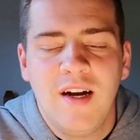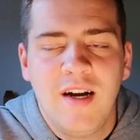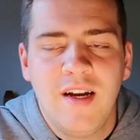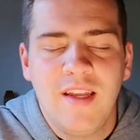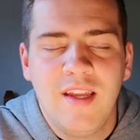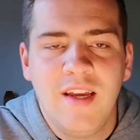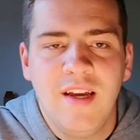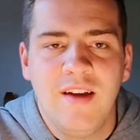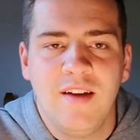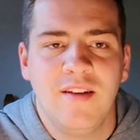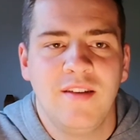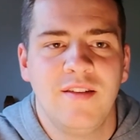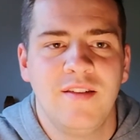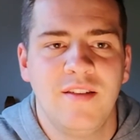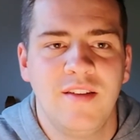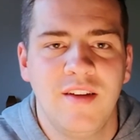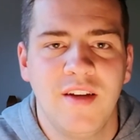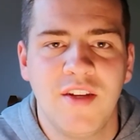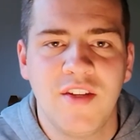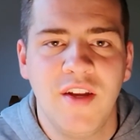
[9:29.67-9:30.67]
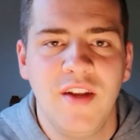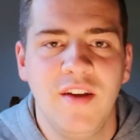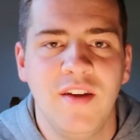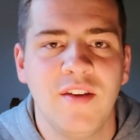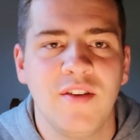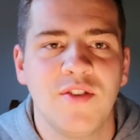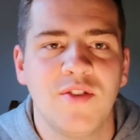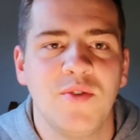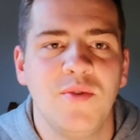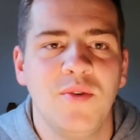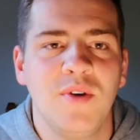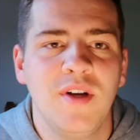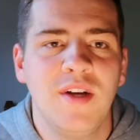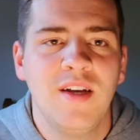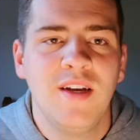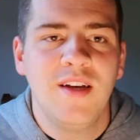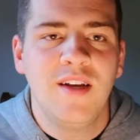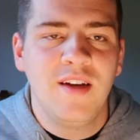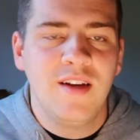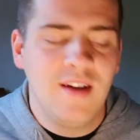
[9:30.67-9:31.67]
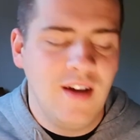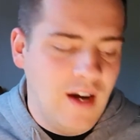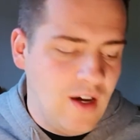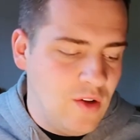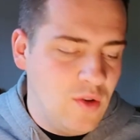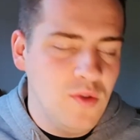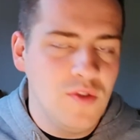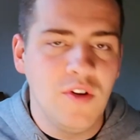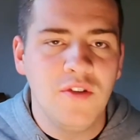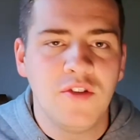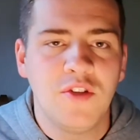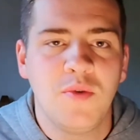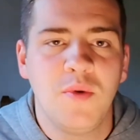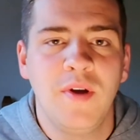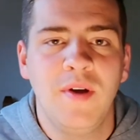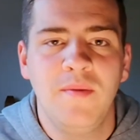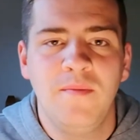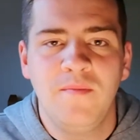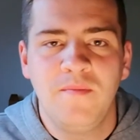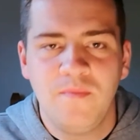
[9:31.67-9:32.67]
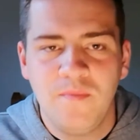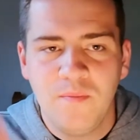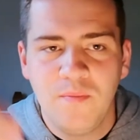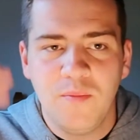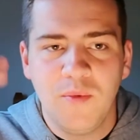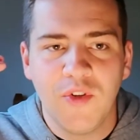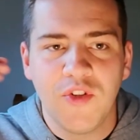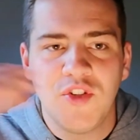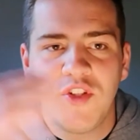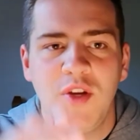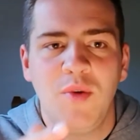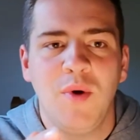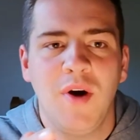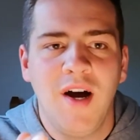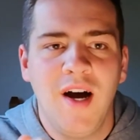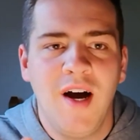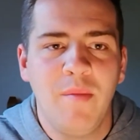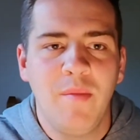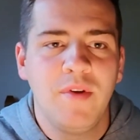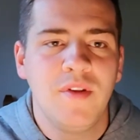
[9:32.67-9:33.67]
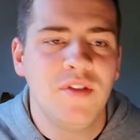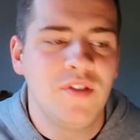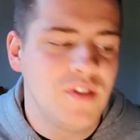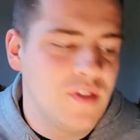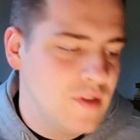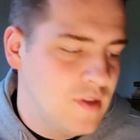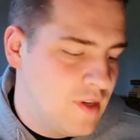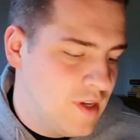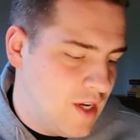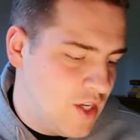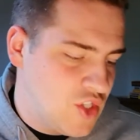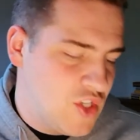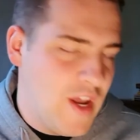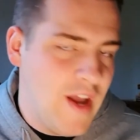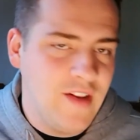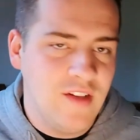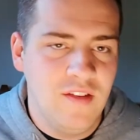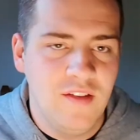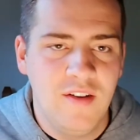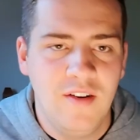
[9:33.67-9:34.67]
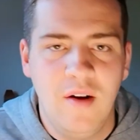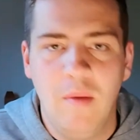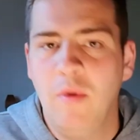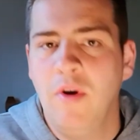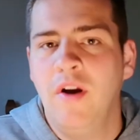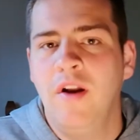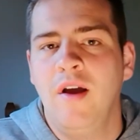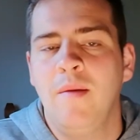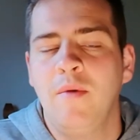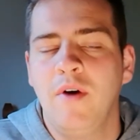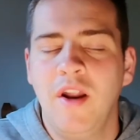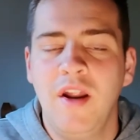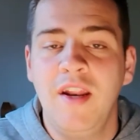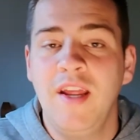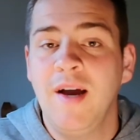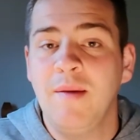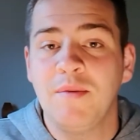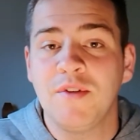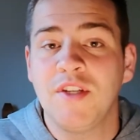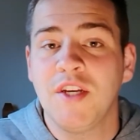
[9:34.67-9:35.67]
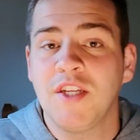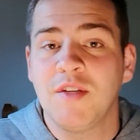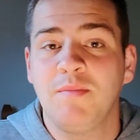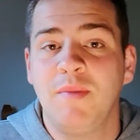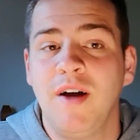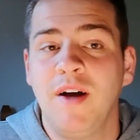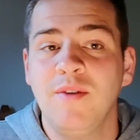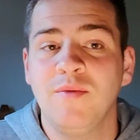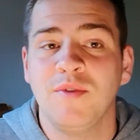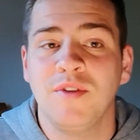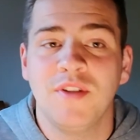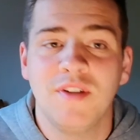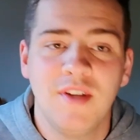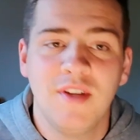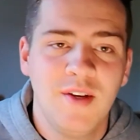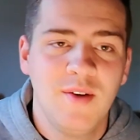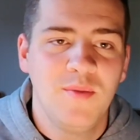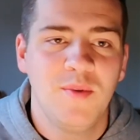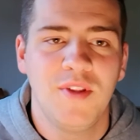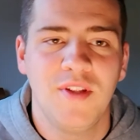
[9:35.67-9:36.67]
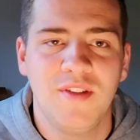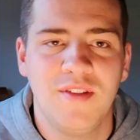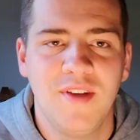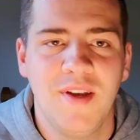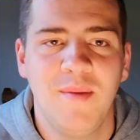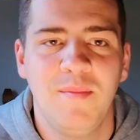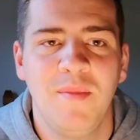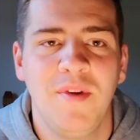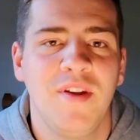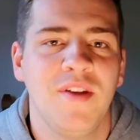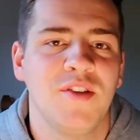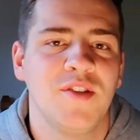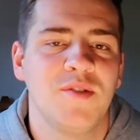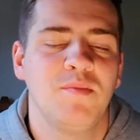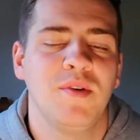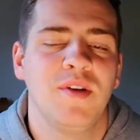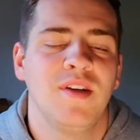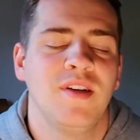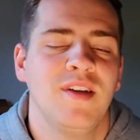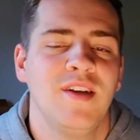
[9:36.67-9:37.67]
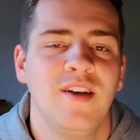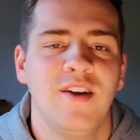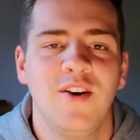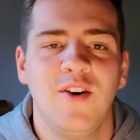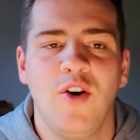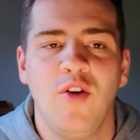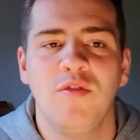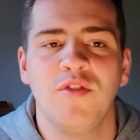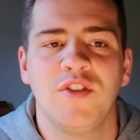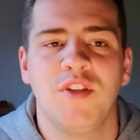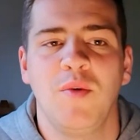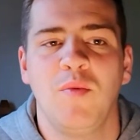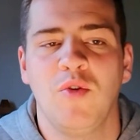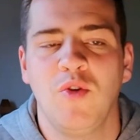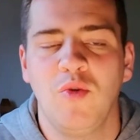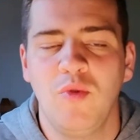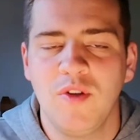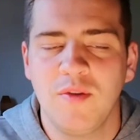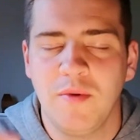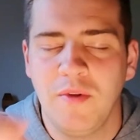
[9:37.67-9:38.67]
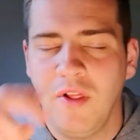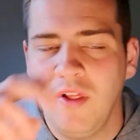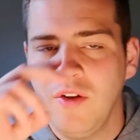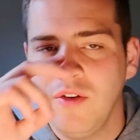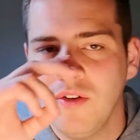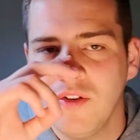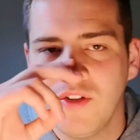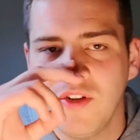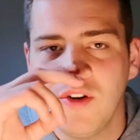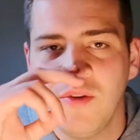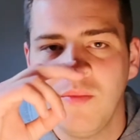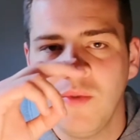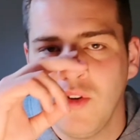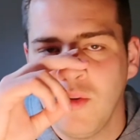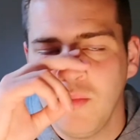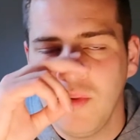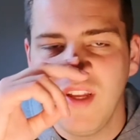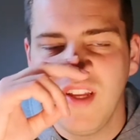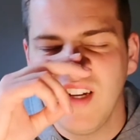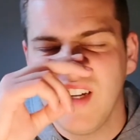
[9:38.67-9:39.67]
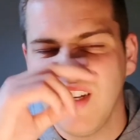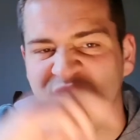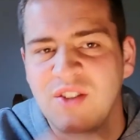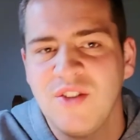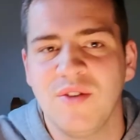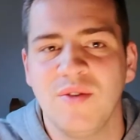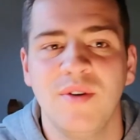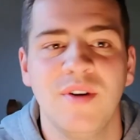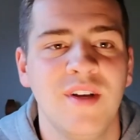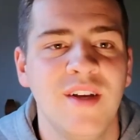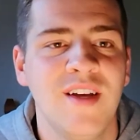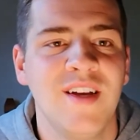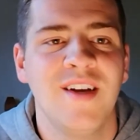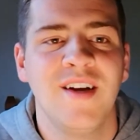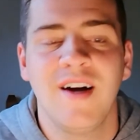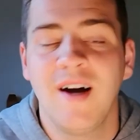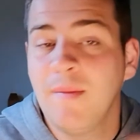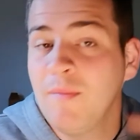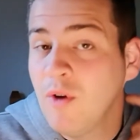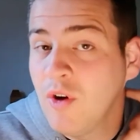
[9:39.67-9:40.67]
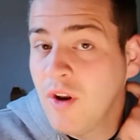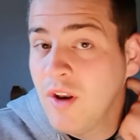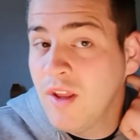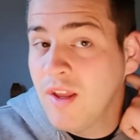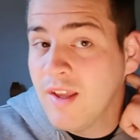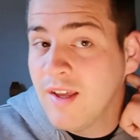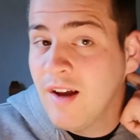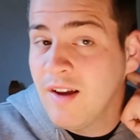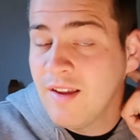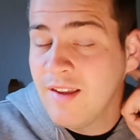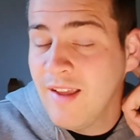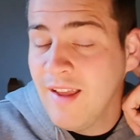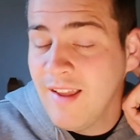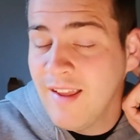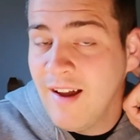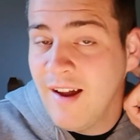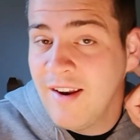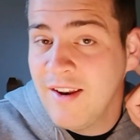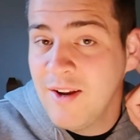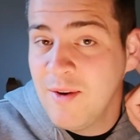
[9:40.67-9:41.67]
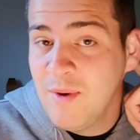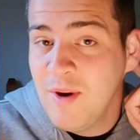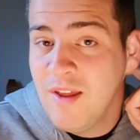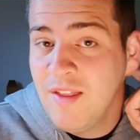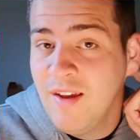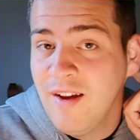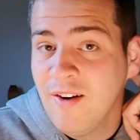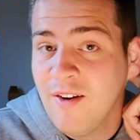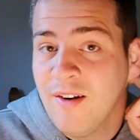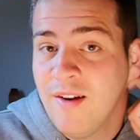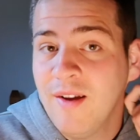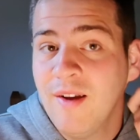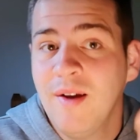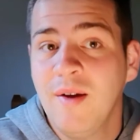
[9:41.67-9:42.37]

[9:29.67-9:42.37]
Yeah, exciting. So I'll hold on to it. We'll see what happens. I checked it there. I'm already up £6 within 10 minutes, but obviously we're always with the long term normally, guys. So I'm not going to get carried away there.